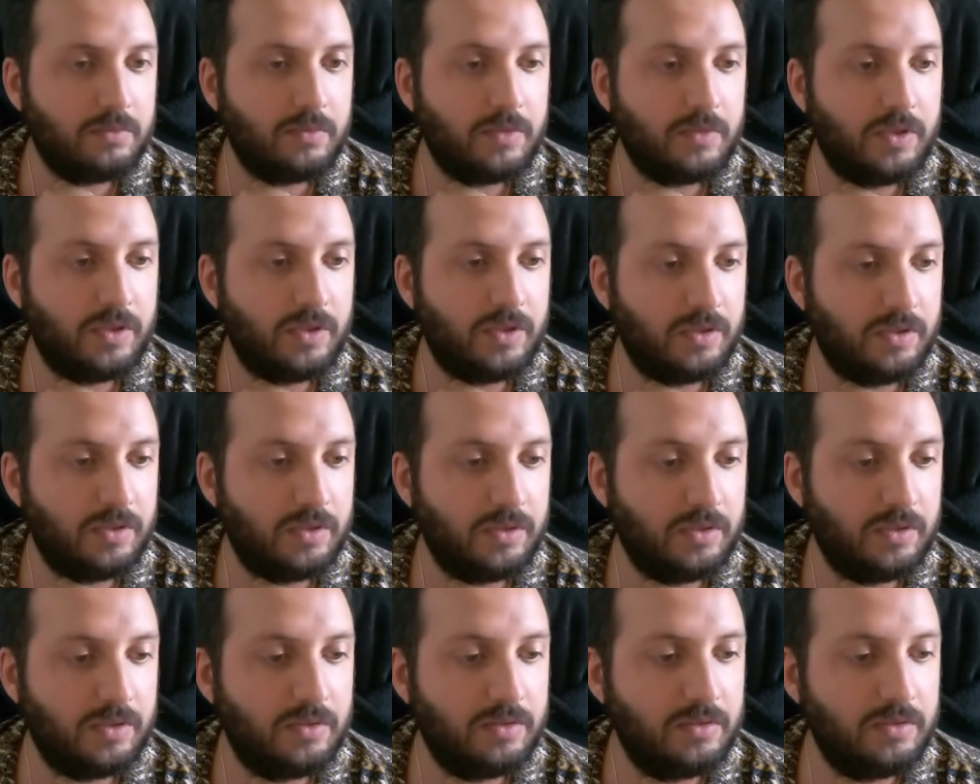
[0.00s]
Okay.
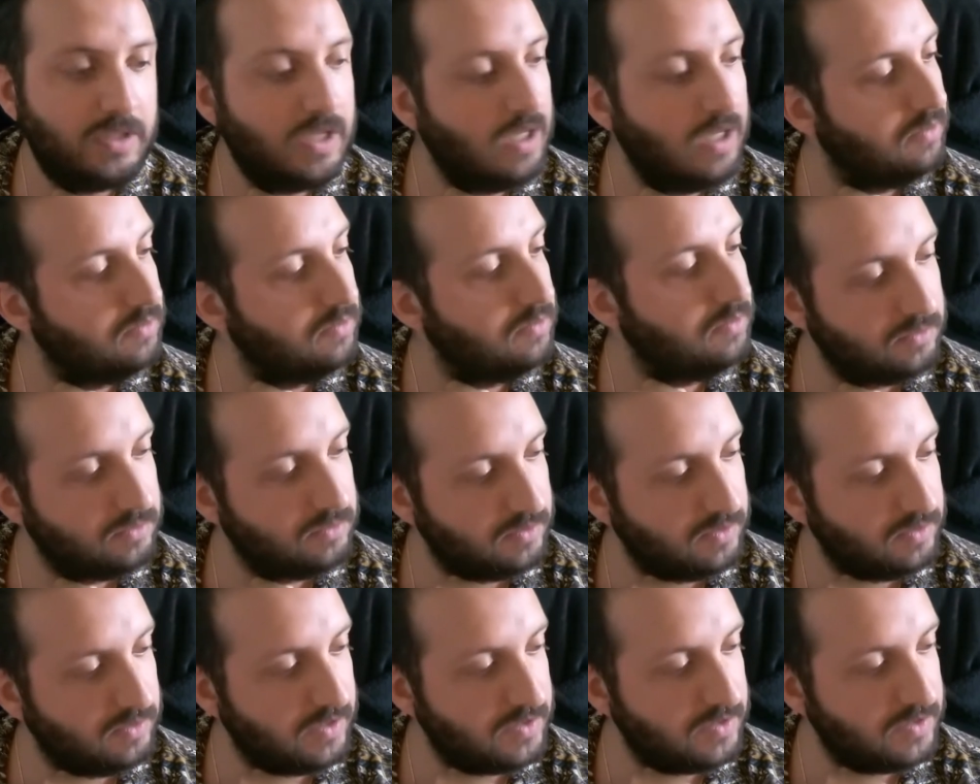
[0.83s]
Uh, yeah.
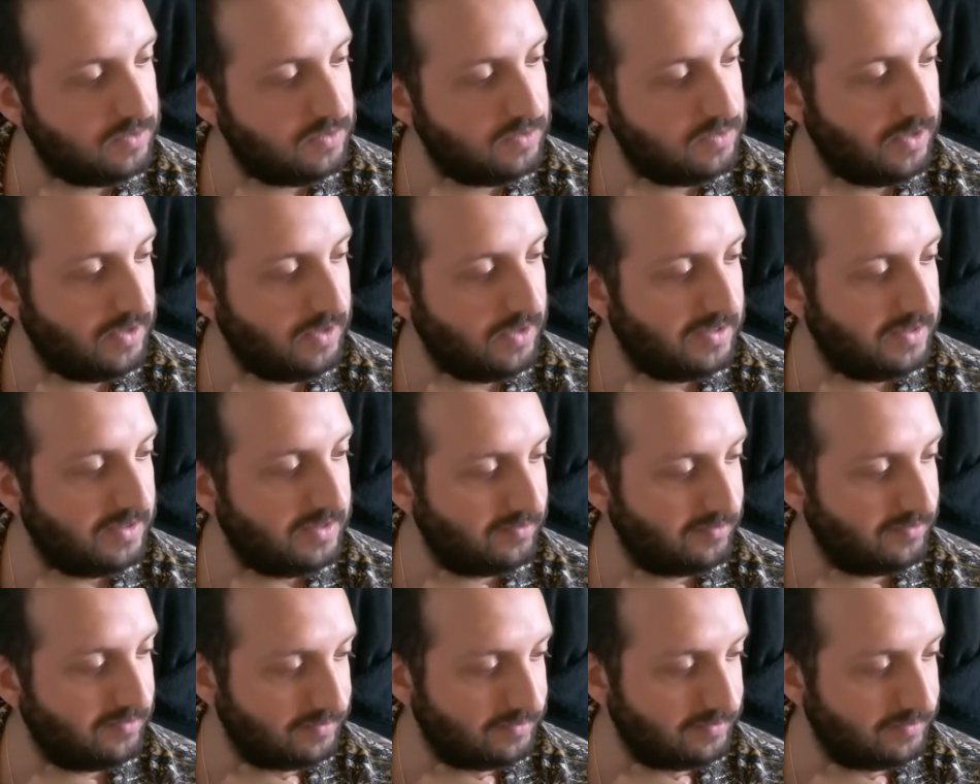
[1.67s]
Let's do that.